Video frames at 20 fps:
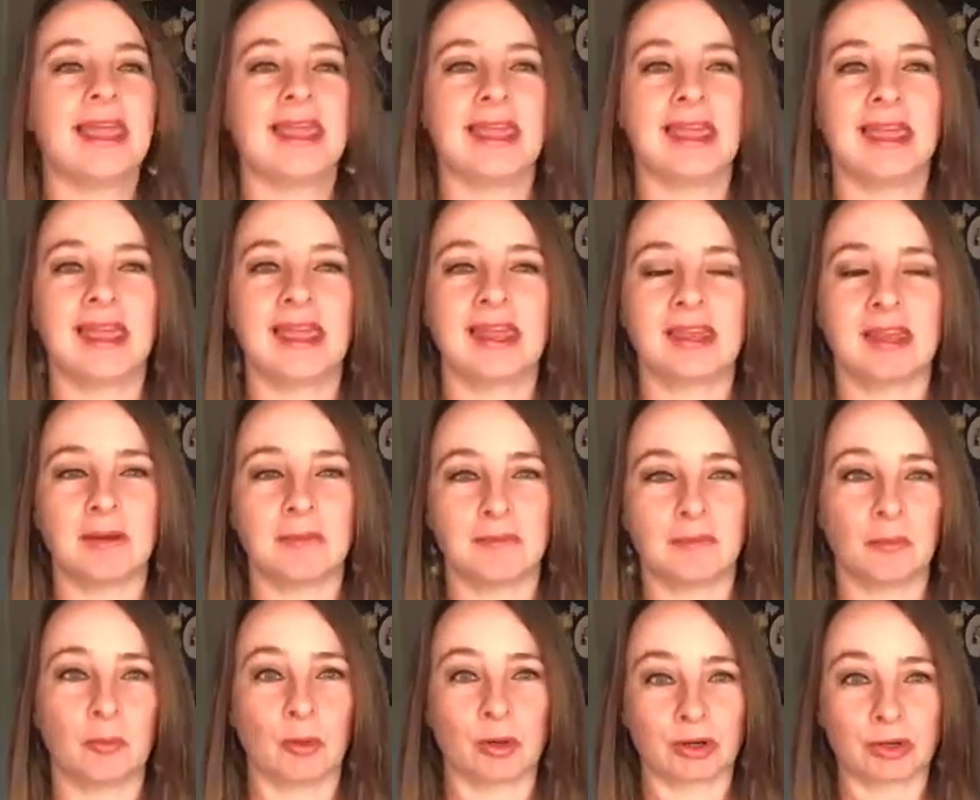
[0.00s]
and
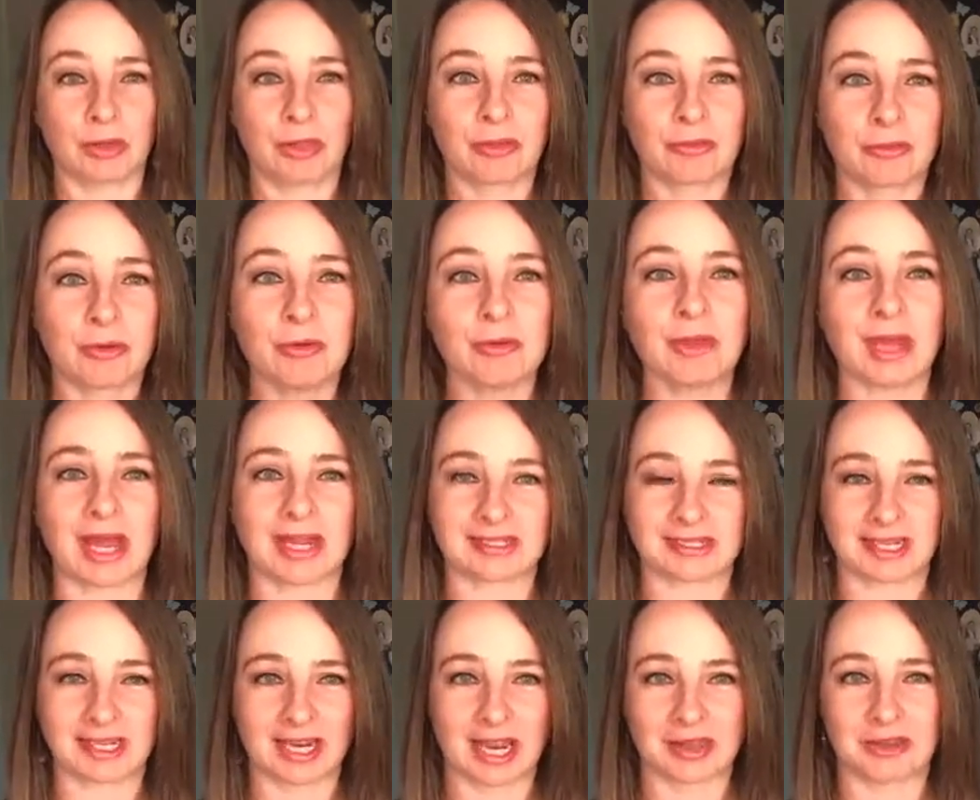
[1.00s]
work through that
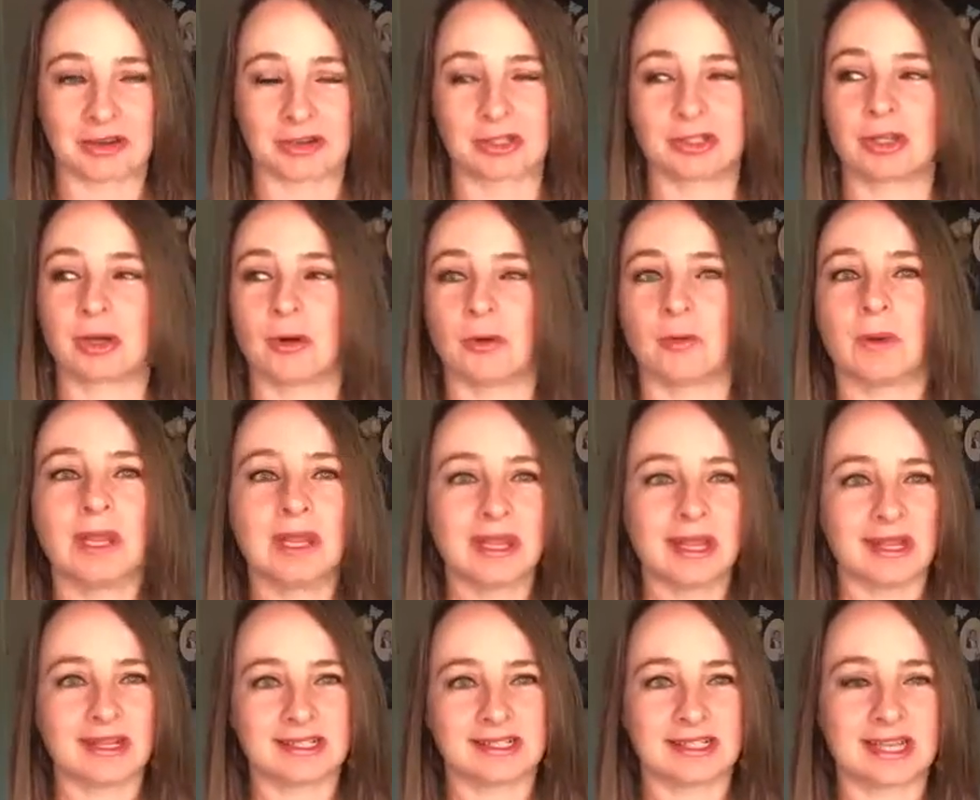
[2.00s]
together. So
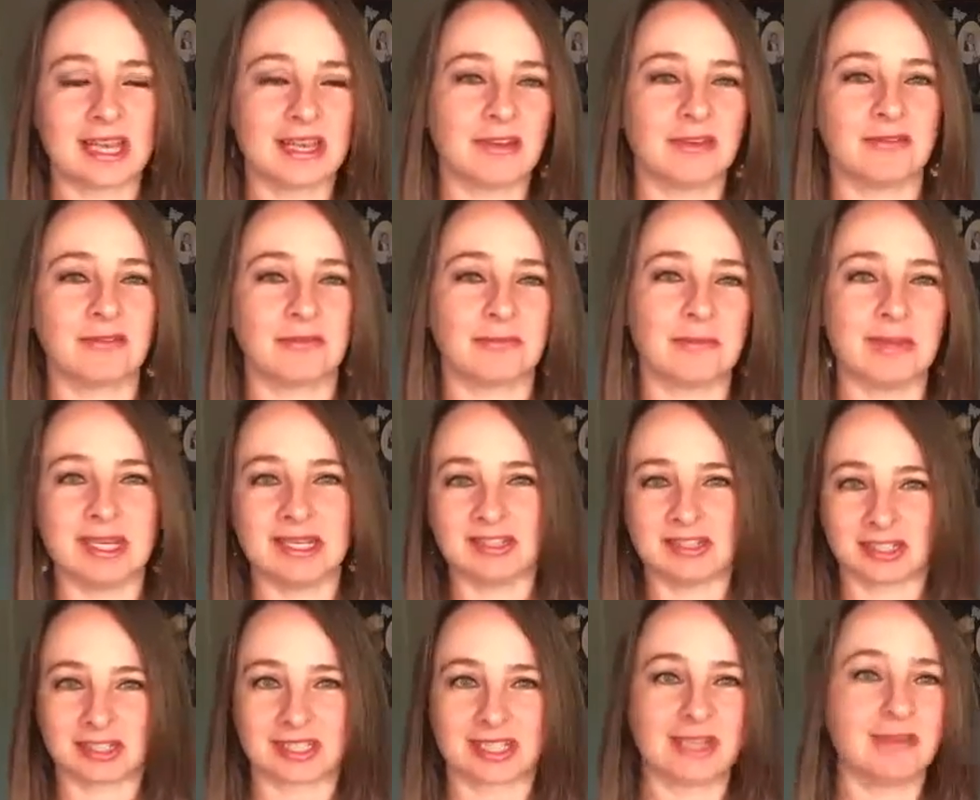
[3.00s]
instead of me
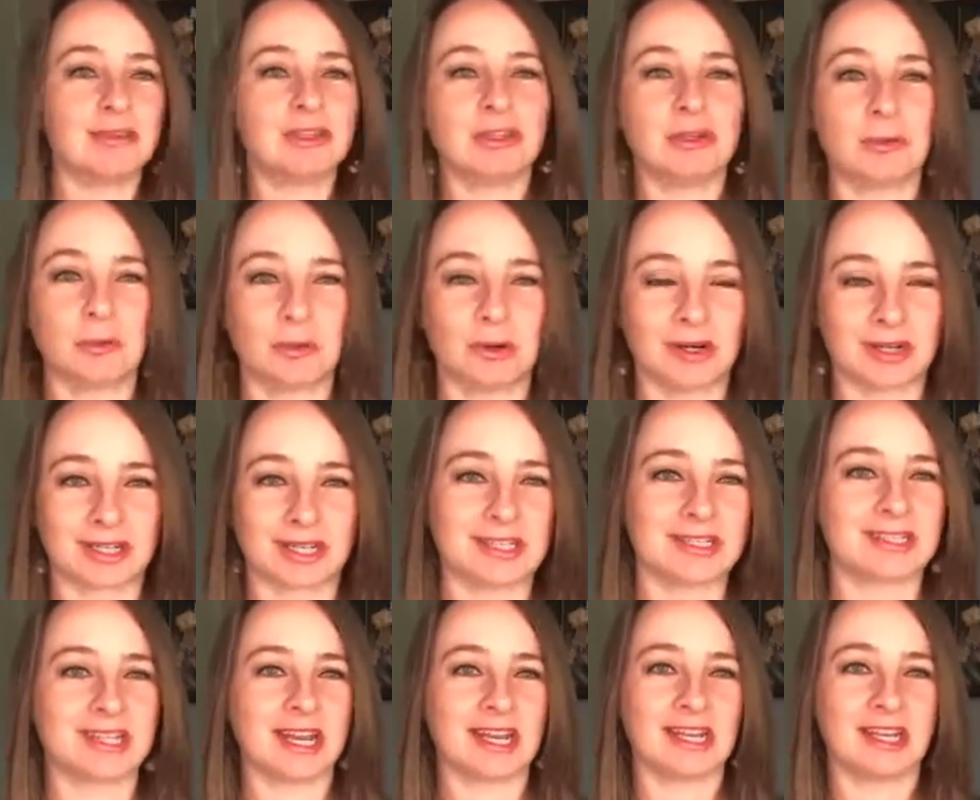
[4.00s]
just giving you work and
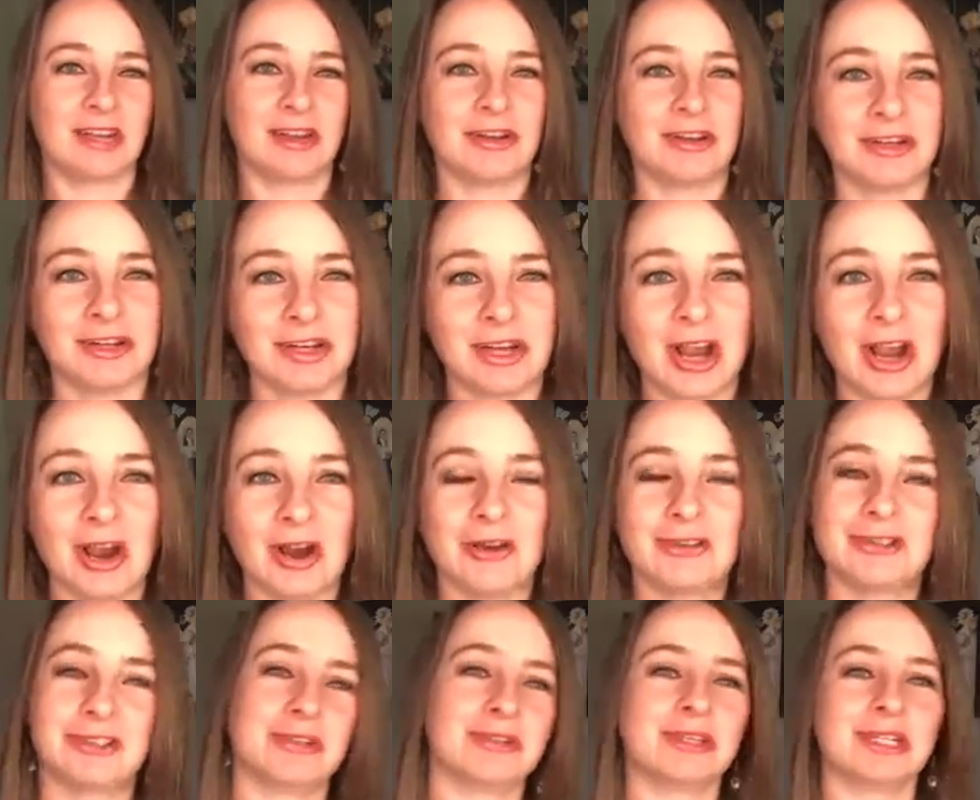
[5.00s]
saying, here you
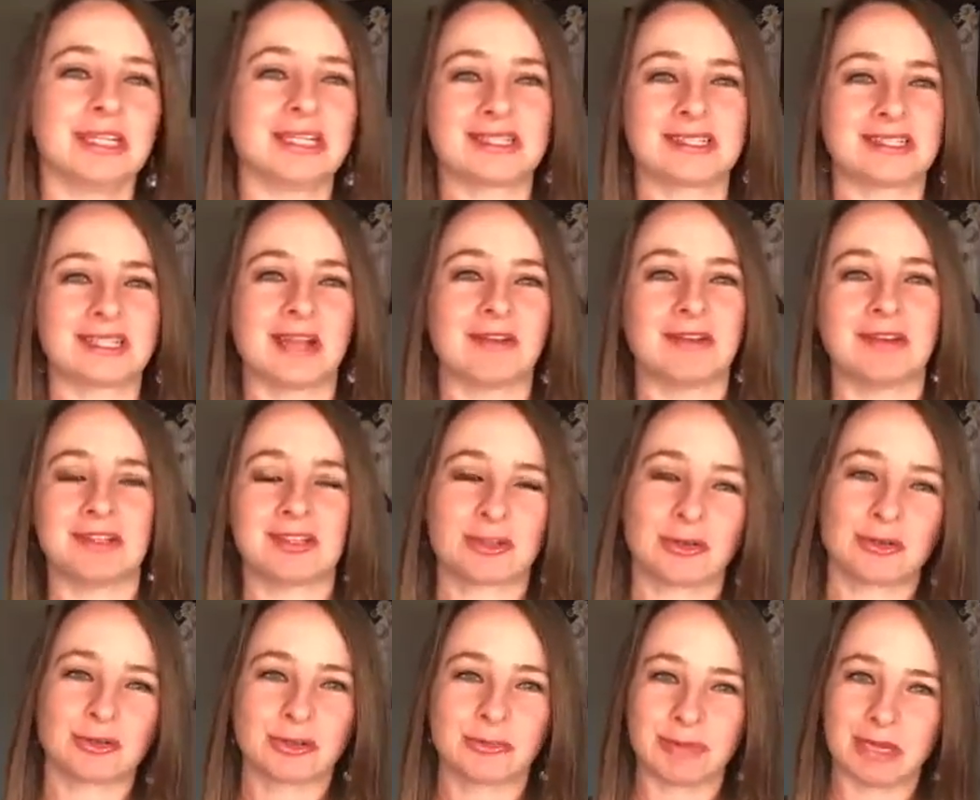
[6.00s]
go, do these 7
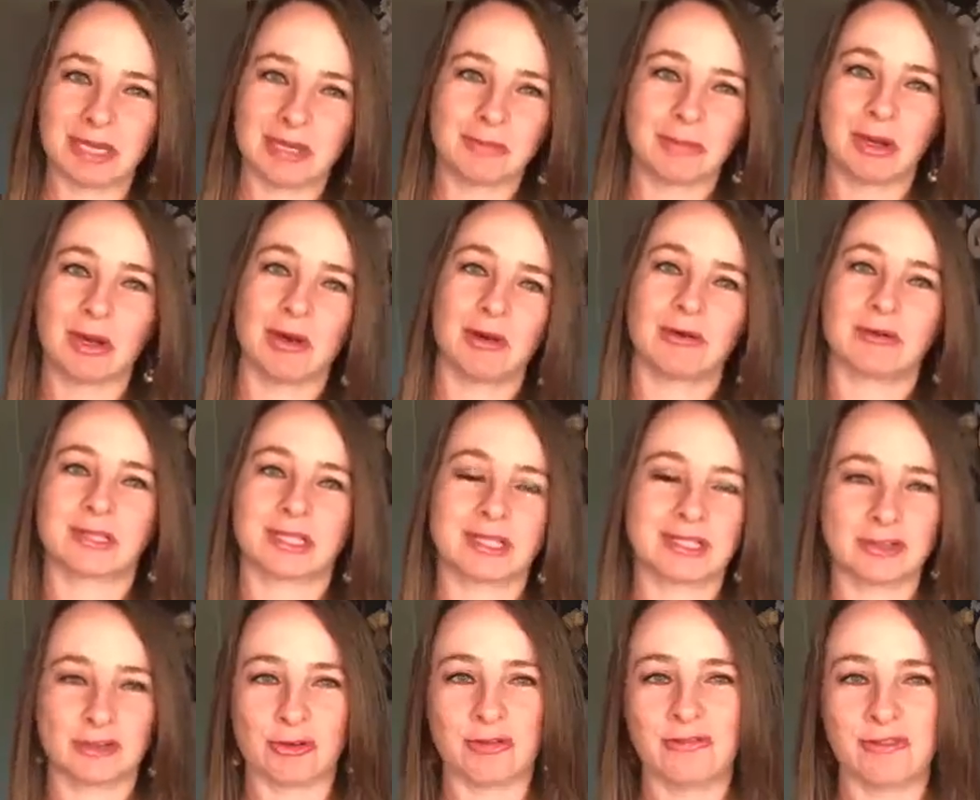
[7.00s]
social media posts
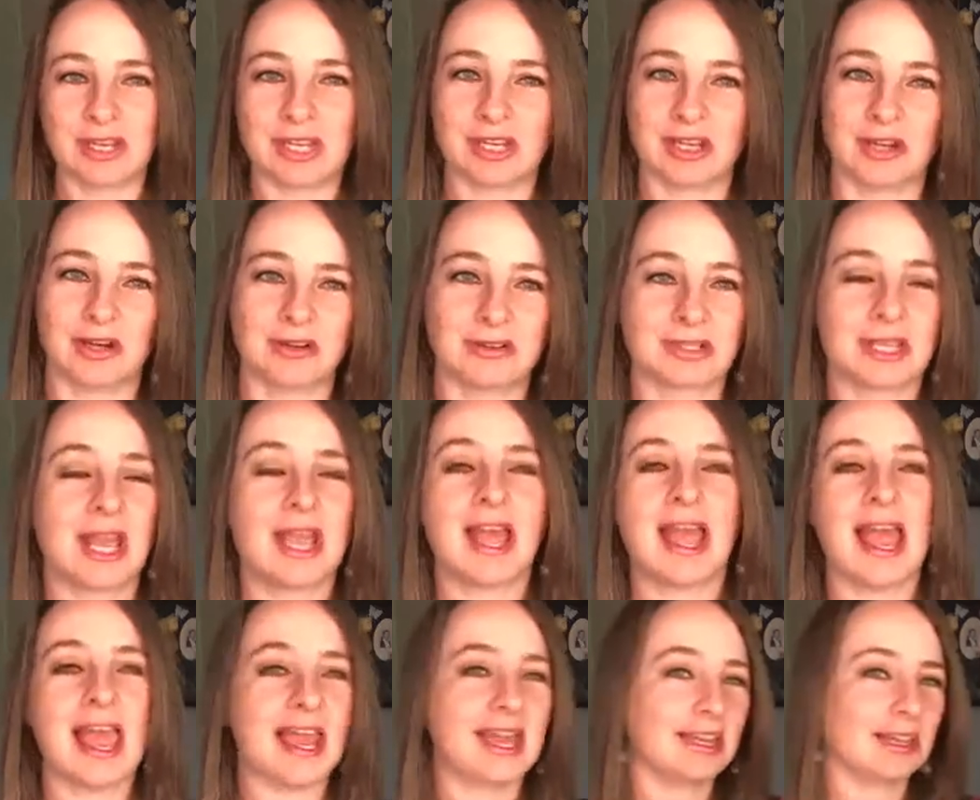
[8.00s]
and 2 videos
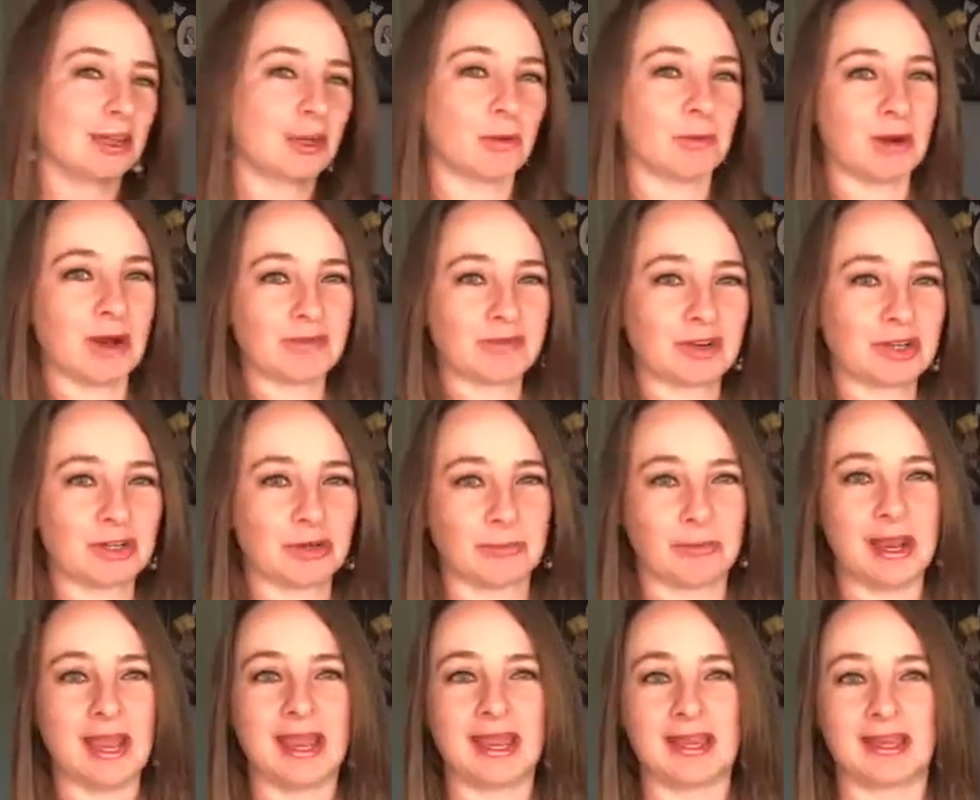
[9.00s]
and go off on your
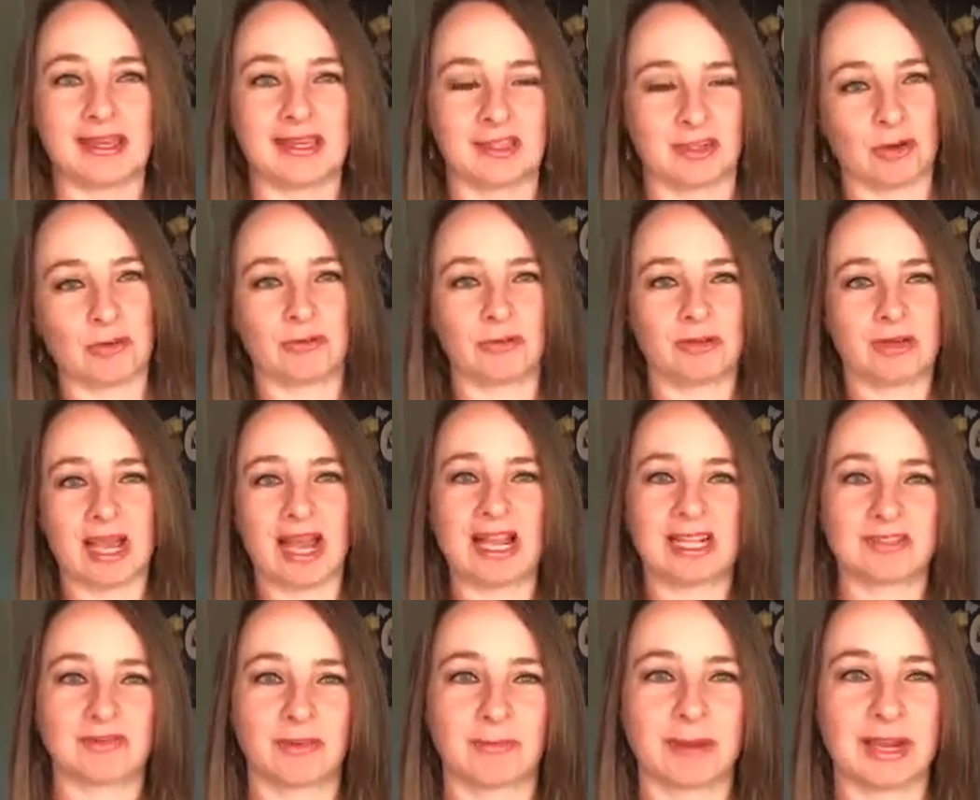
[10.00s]
way and don't
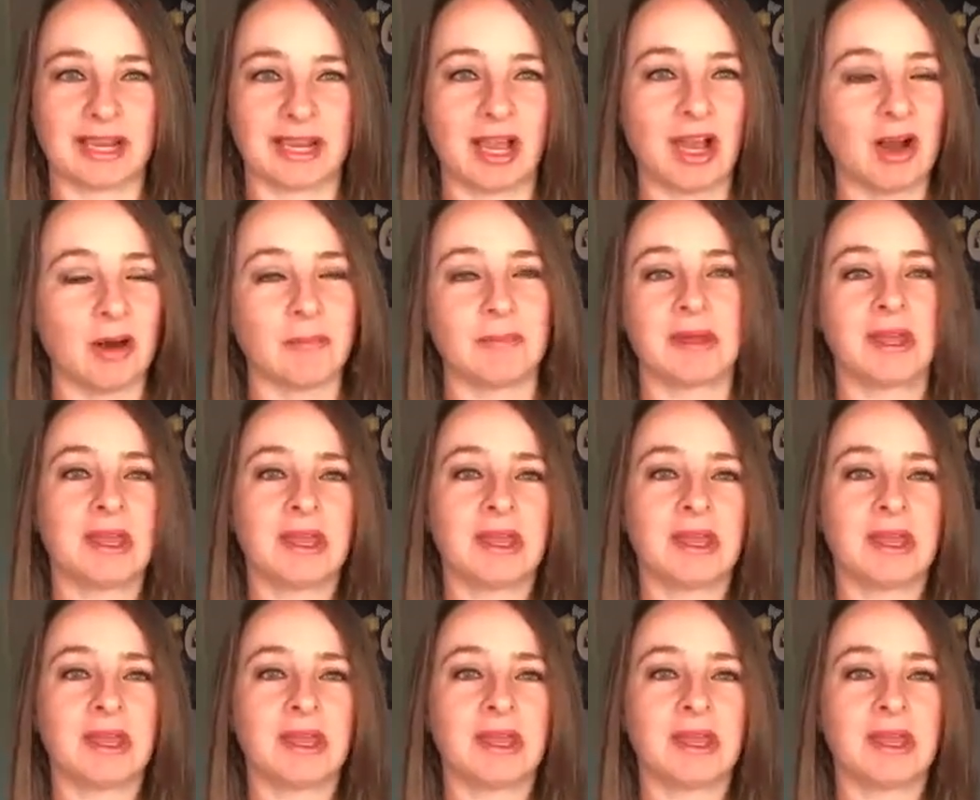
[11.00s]
ask for my help.